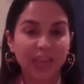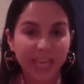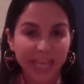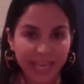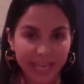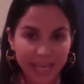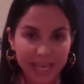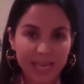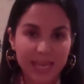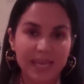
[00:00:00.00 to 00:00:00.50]
the
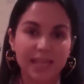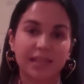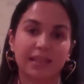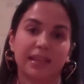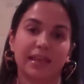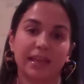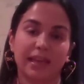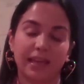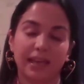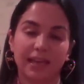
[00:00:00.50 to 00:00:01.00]

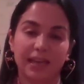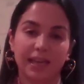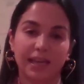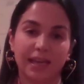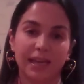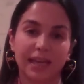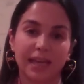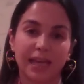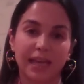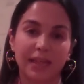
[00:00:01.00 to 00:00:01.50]
healing
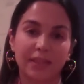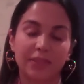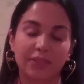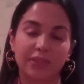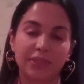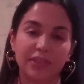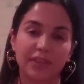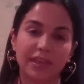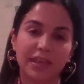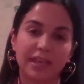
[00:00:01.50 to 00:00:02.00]
and
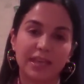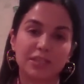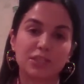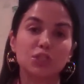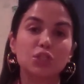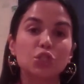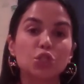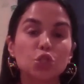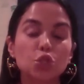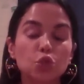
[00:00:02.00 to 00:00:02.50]
the
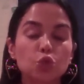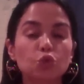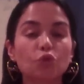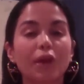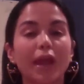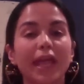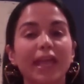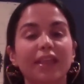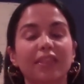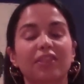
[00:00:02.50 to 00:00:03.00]

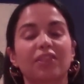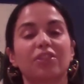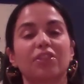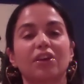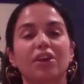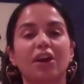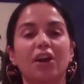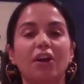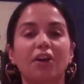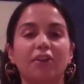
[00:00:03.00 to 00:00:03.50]
strength and the
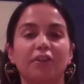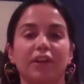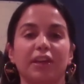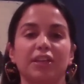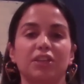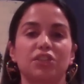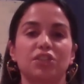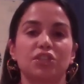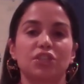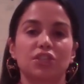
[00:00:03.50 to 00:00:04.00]

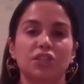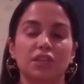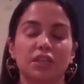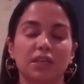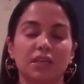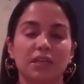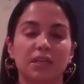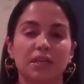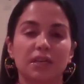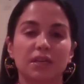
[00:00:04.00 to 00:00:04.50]
courage
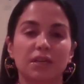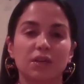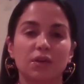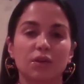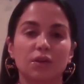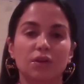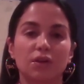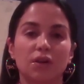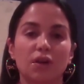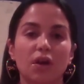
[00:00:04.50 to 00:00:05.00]

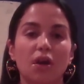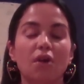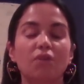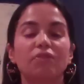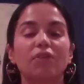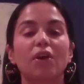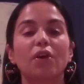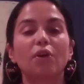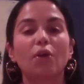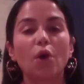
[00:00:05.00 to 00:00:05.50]

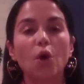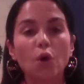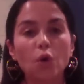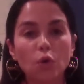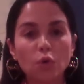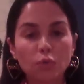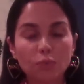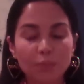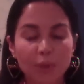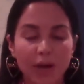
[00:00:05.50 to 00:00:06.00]
of our
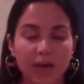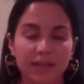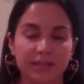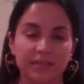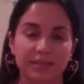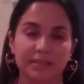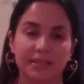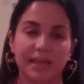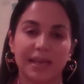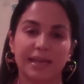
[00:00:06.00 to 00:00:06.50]
own
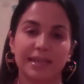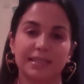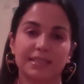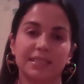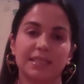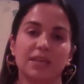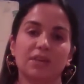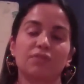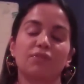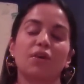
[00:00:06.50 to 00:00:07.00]

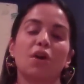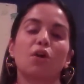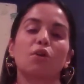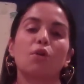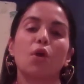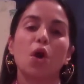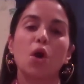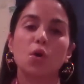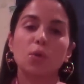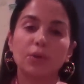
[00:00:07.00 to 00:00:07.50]
personality, of our
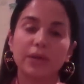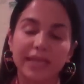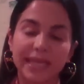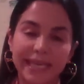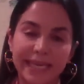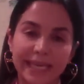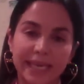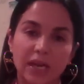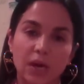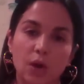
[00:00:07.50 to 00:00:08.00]
own
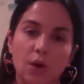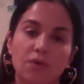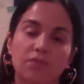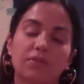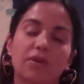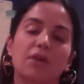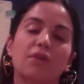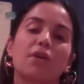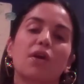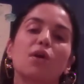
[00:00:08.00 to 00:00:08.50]
ego,
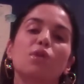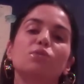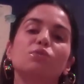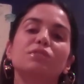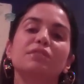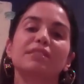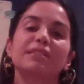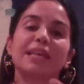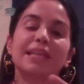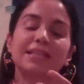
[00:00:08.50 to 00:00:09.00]
of our own
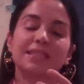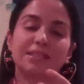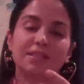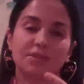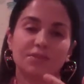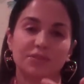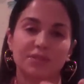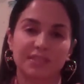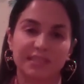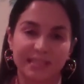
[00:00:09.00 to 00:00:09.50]
sense
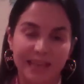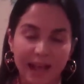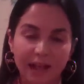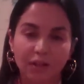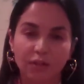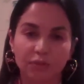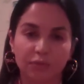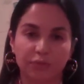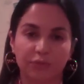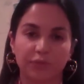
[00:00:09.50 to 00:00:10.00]
of
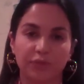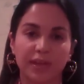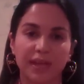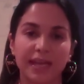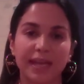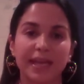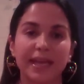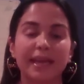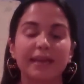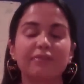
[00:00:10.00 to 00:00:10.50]
self,
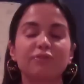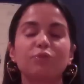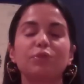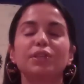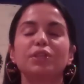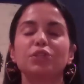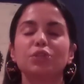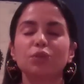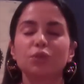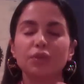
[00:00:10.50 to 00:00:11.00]
if
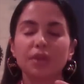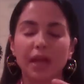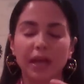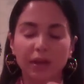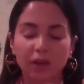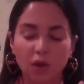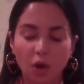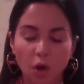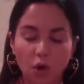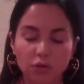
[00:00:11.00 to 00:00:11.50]
we do
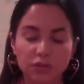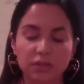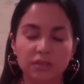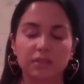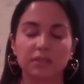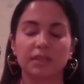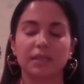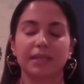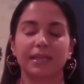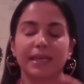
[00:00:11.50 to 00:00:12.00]
that
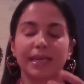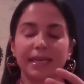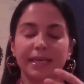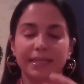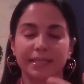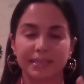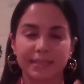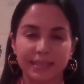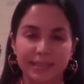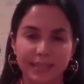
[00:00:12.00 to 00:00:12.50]
constantly and
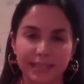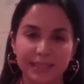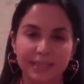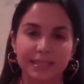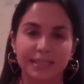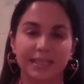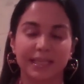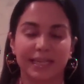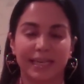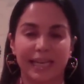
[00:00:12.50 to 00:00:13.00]

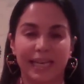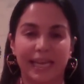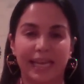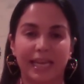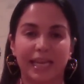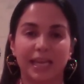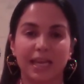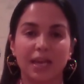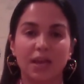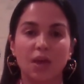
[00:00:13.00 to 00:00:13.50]

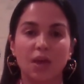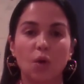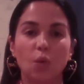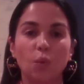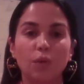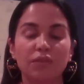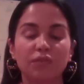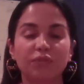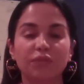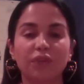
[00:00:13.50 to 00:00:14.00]
consistently,
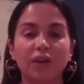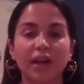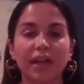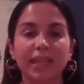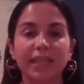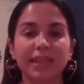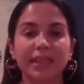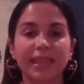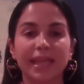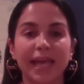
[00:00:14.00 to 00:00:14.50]
we
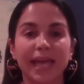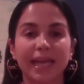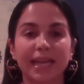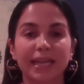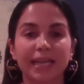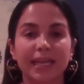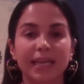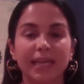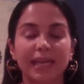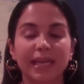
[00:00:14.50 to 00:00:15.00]
find that
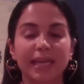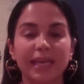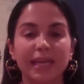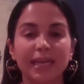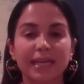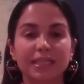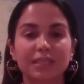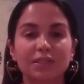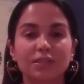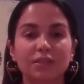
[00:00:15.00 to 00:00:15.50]

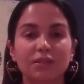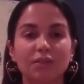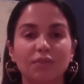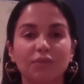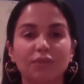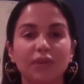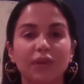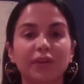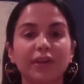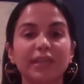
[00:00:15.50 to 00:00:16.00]
it's
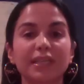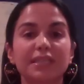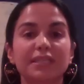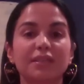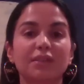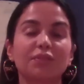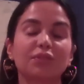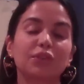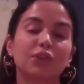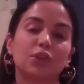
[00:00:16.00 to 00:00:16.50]
very
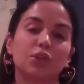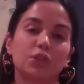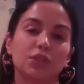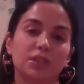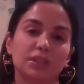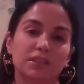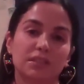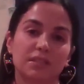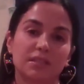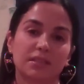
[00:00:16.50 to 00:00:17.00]

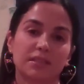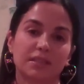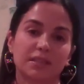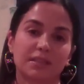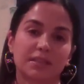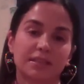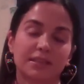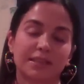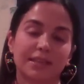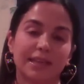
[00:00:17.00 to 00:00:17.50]
difficult.
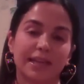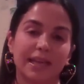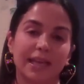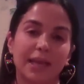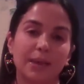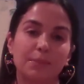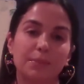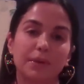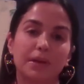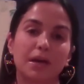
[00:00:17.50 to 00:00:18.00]

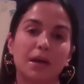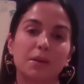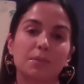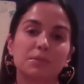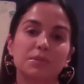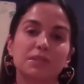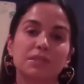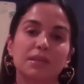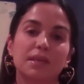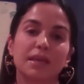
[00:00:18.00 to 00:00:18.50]
It
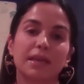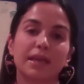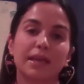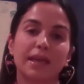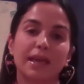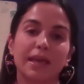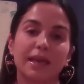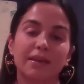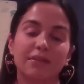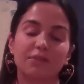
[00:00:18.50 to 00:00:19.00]
becomes
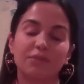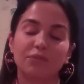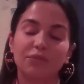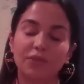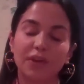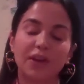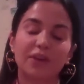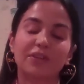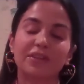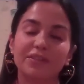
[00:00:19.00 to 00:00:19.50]

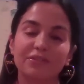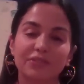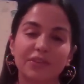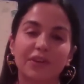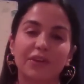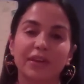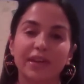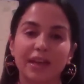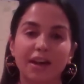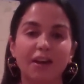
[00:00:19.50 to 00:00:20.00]
very,
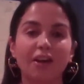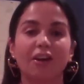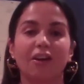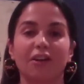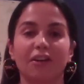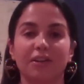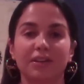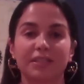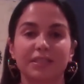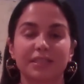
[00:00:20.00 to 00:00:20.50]
very
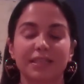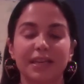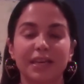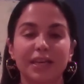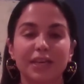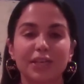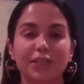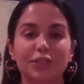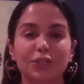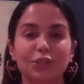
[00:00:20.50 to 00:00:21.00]
hard
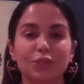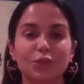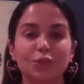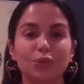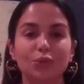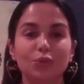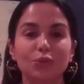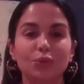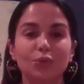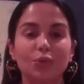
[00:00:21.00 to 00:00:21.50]

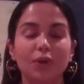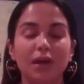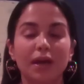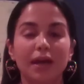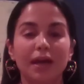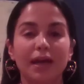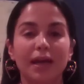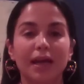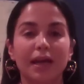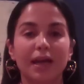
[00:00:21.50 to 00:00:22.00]
to
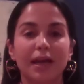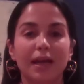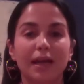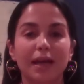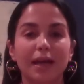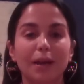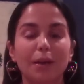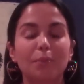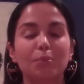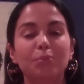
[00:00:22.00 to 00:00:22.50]

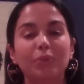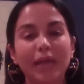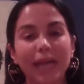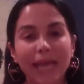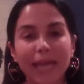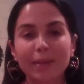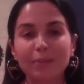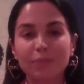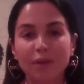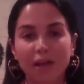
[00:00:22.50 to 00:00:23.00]

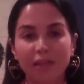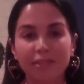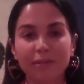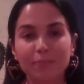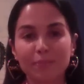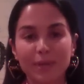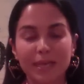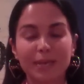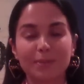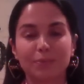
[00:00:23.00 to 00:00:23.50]
blame other
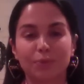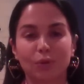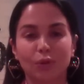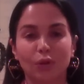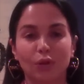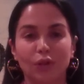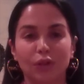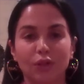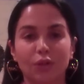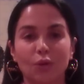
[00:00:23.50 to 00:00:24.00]

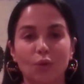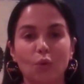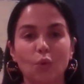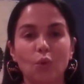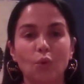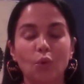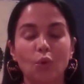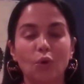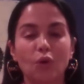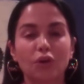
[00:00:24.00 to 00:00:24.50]
people
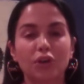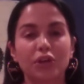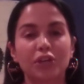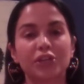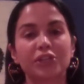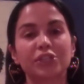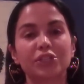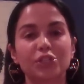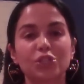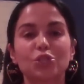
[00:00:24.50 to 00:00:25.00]
or
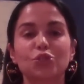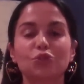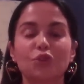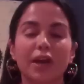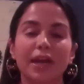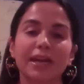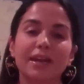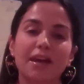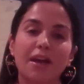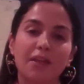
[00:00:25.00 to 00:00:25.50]

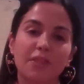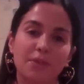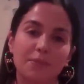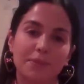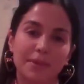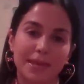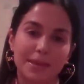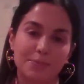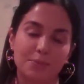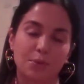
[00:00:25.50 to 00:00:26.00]
constrain other
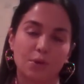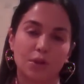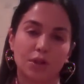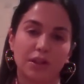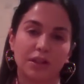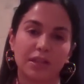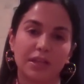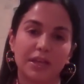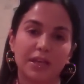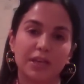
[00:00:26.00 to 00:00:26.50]

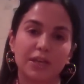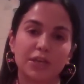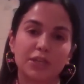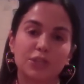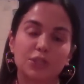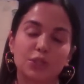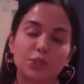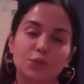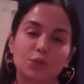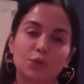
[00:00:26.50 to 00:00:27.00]
people
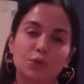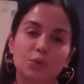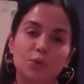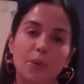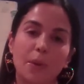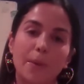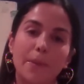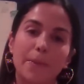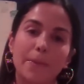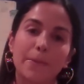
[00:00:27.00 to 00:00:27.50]
to
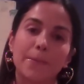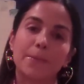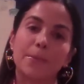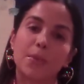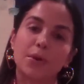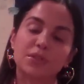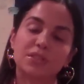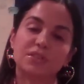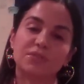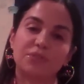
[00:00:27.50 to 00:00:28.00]

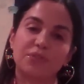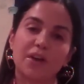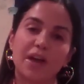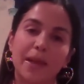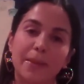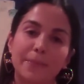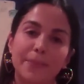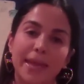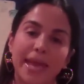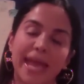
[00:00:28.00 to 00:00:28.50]

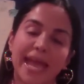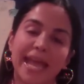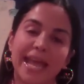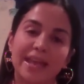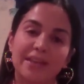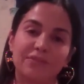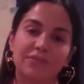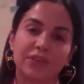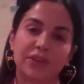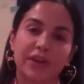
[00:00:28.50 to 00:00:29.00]
modify
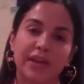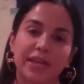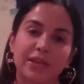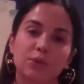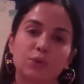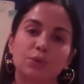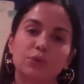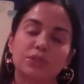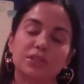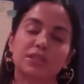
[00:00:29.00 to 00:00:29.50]
behavior
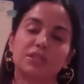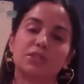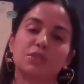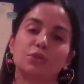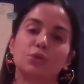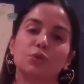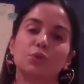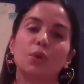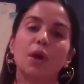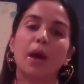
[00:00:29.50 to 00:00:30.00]
in order
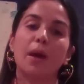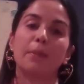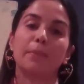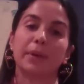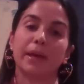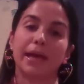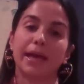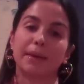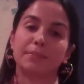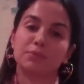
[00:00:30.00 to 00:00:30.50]
to
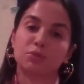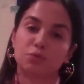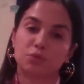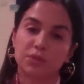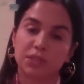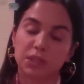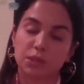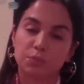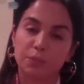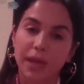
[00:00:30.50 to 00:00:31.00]
perhaps
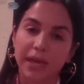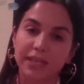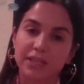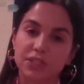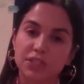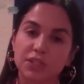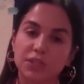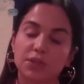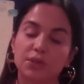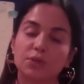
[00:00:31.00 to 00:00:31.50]

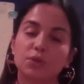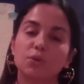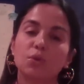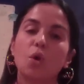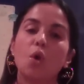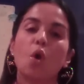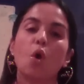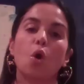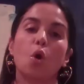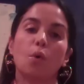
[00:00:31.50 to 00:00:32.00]
respect you
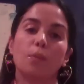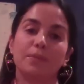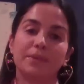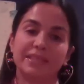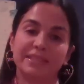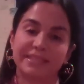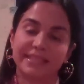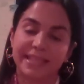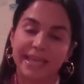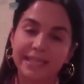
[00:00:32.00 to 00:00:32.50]
or be
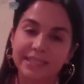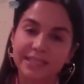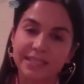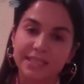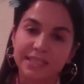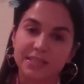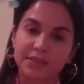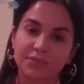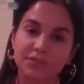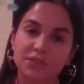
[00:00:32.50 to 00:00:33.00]

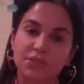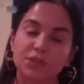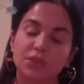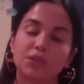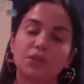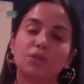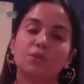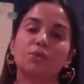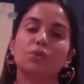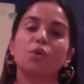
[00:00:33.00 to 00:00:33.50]
sensitive to
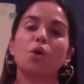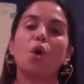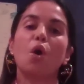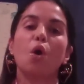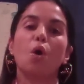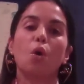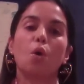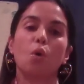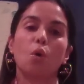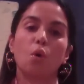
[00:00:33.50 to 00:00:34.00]
you
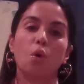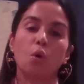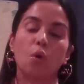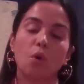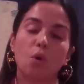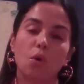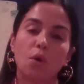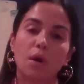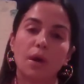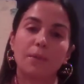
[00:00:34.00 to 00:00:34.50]

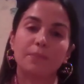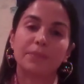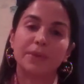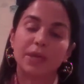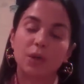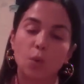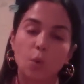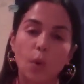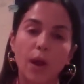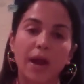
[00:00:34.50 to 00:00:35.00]
or
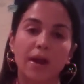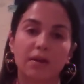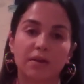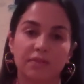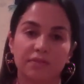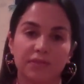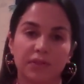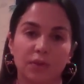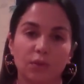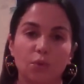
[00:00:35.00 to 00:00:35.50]
be aware
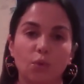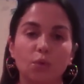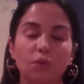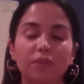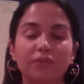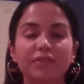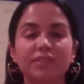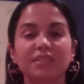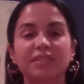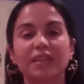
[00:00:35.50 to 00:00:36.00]
of you. All
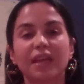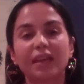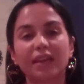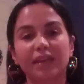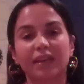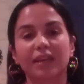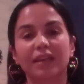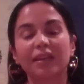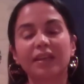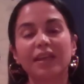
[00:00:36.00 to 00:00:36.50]
of a
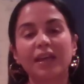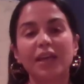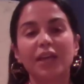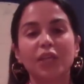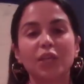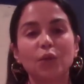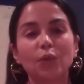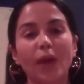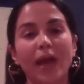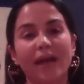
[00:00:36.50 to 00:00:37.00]
sudden,
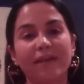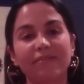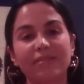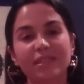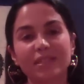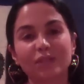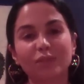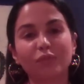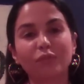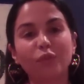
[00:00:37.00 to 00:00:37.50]
you have
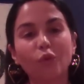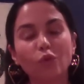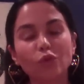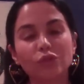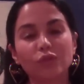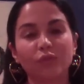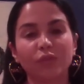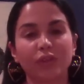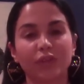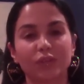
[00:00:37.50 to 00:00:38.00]
this
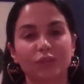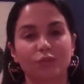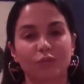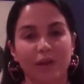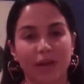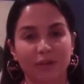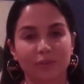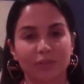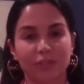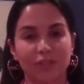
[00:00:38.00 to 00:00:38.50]
force field
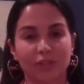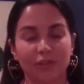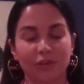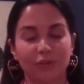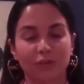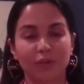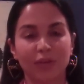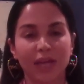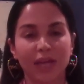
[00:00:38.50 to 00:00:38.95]
around you